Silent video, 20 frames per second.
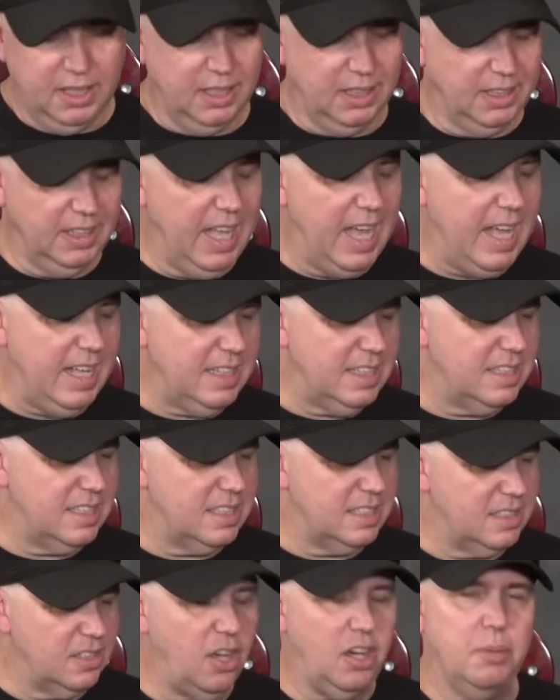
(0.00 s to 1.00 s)

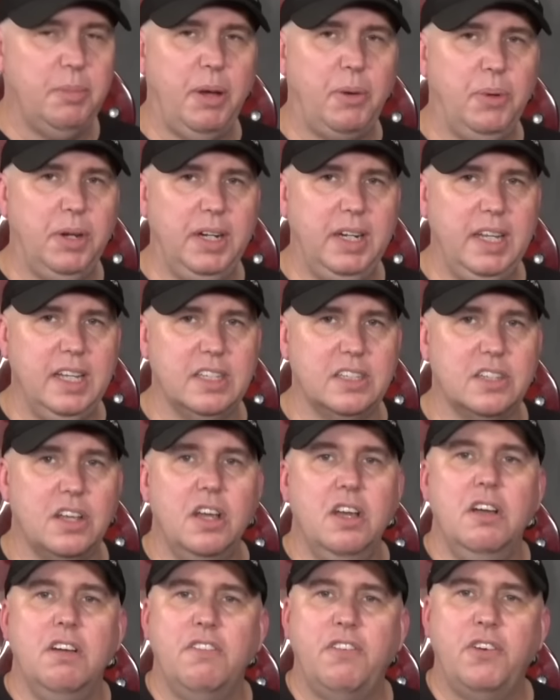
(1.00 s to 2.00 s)
let's talk about what it is.
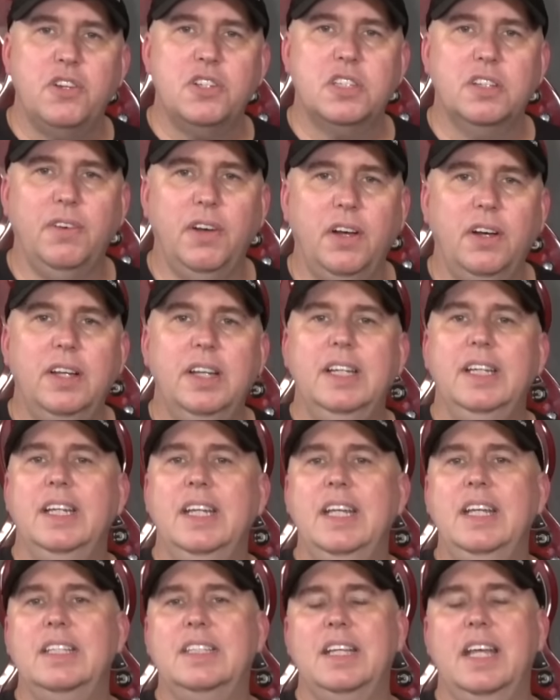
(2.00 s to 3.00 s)
First of all,
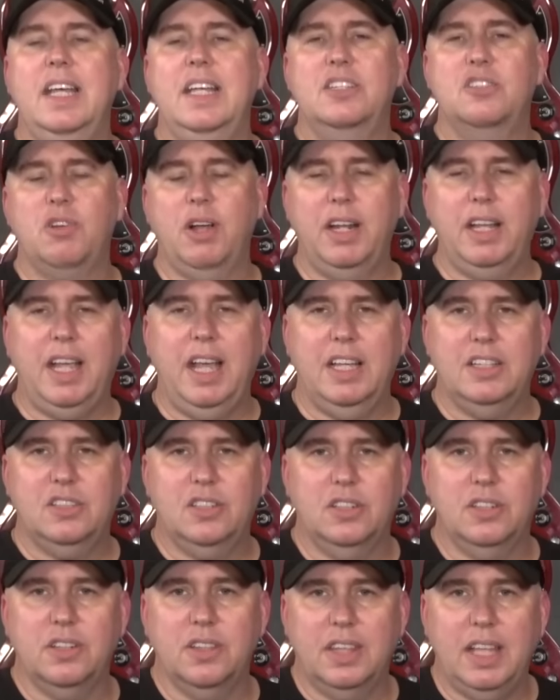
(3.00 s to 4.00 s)
it's a
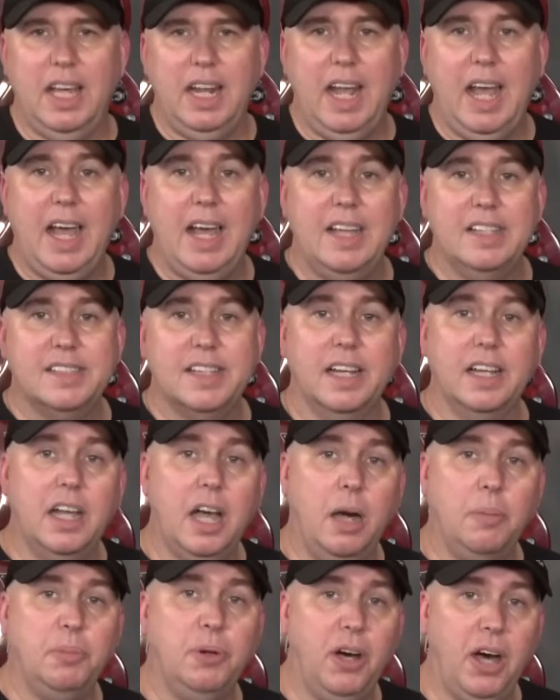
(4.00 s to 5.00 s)
Stratocaster that has a
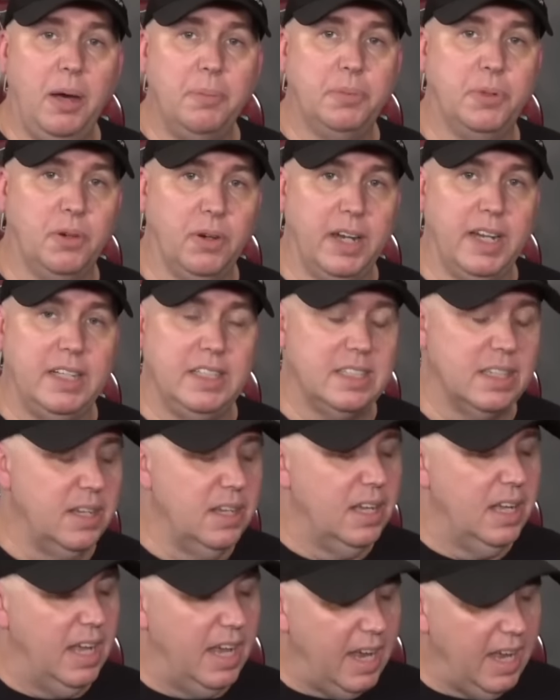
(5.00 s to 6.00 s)
couple upgrades.
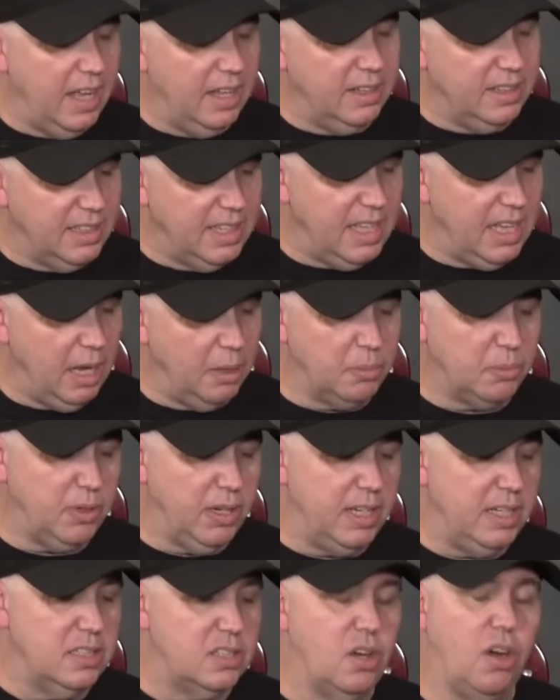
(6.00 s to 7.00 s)
And the
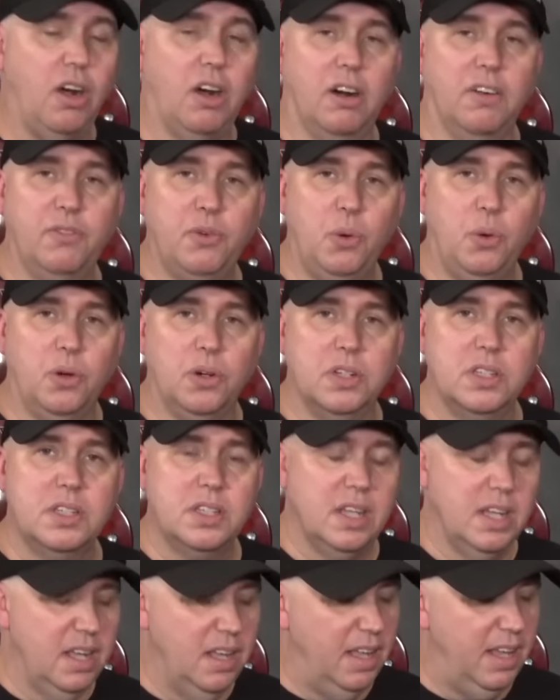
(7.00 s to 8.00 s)
upgrades are, of
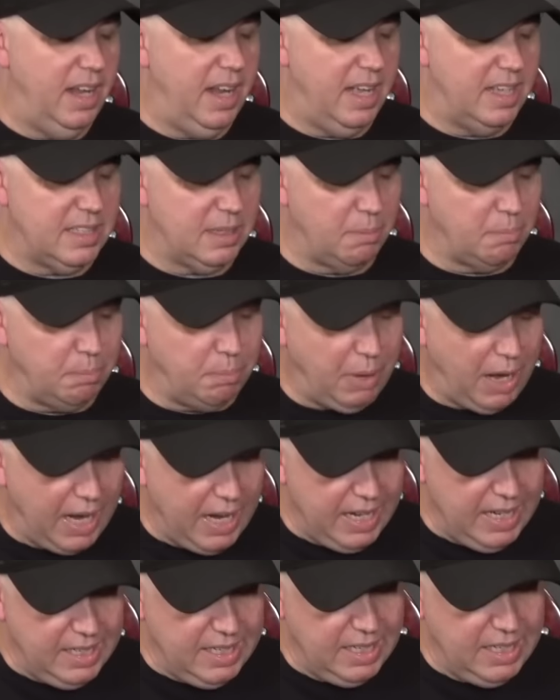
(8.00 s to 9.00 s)
course, it has a
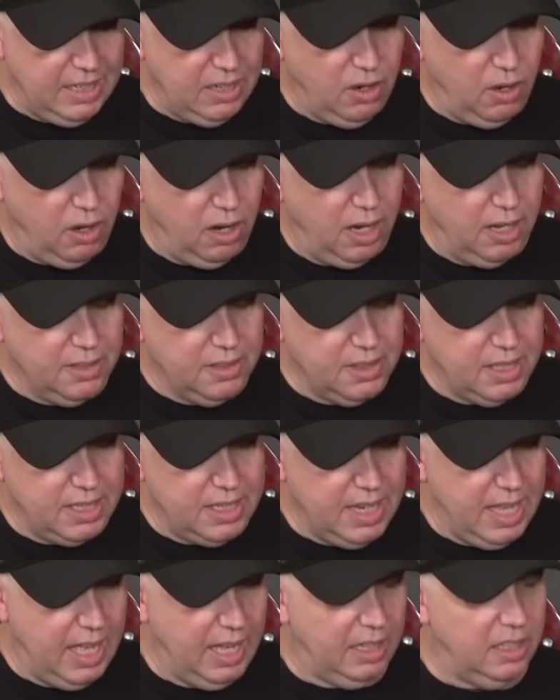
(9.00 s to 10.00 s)
binding on the
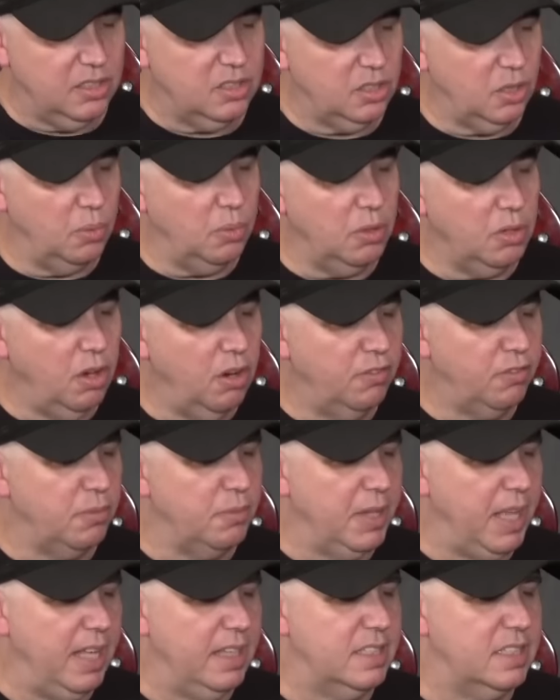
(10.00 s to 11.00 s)
neck. So we'll go
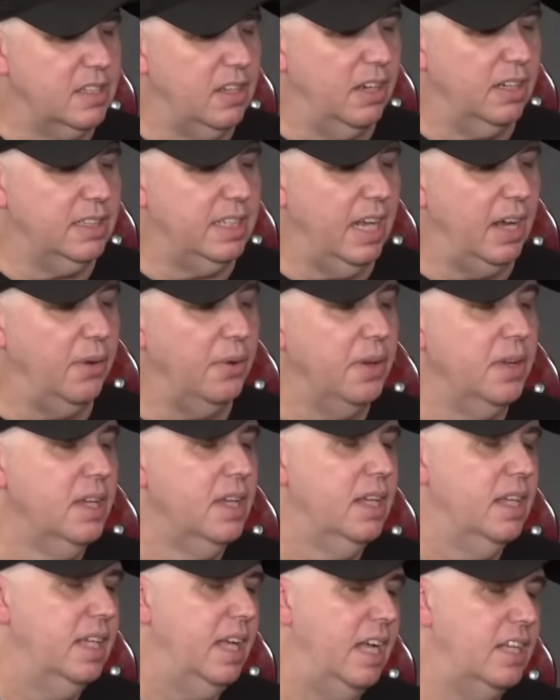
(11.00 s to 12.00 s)
from the headstock down
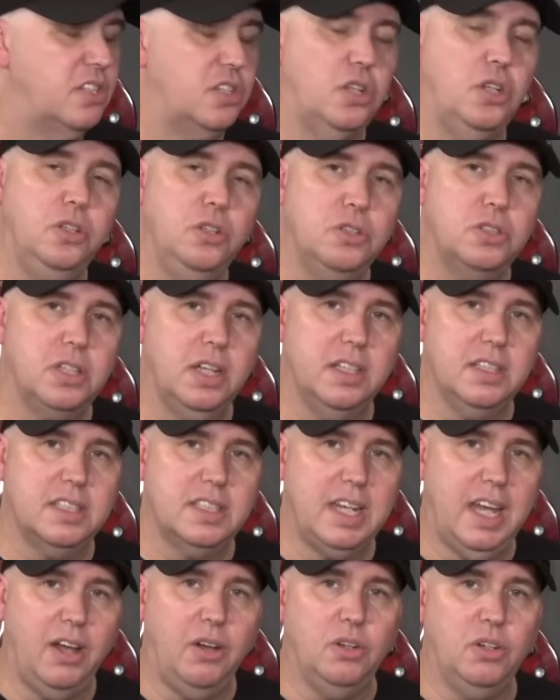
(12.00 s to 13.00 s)
has Kluson
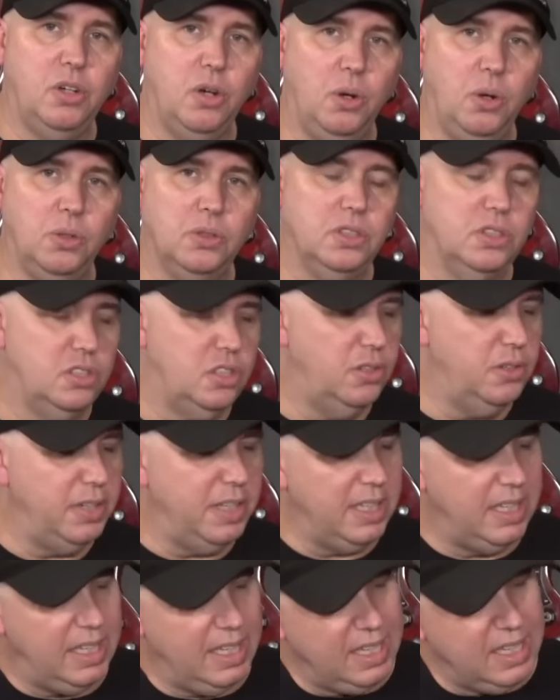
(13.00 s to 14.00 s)
style gold
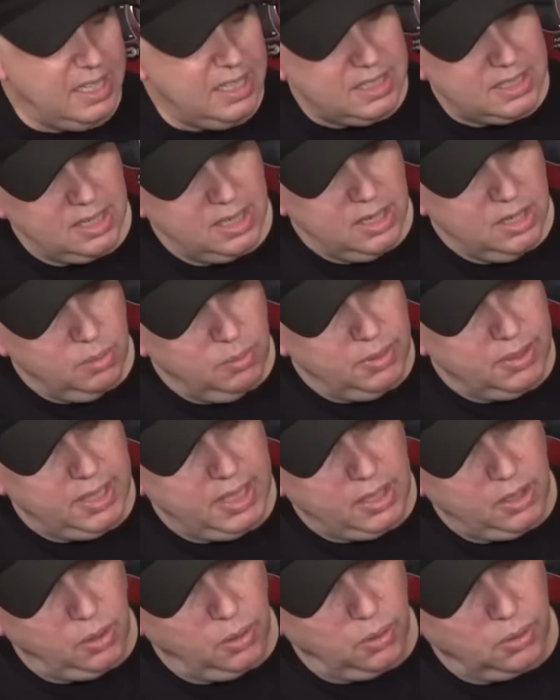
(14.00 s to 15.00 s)
tuning keys with
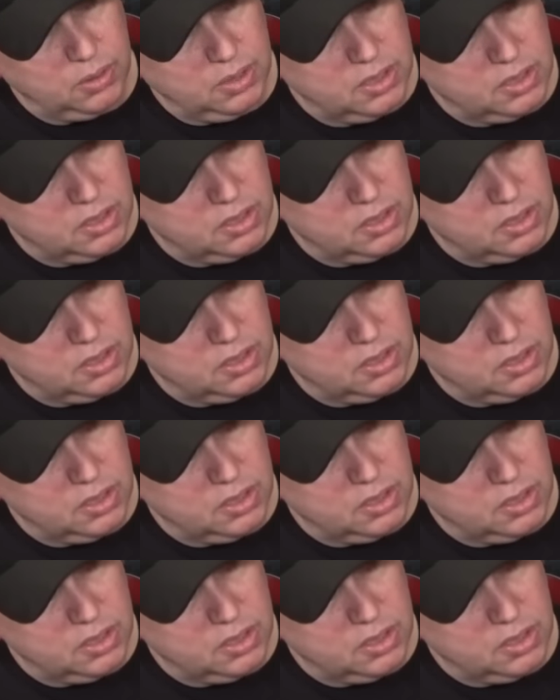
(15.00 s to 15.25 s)
a gold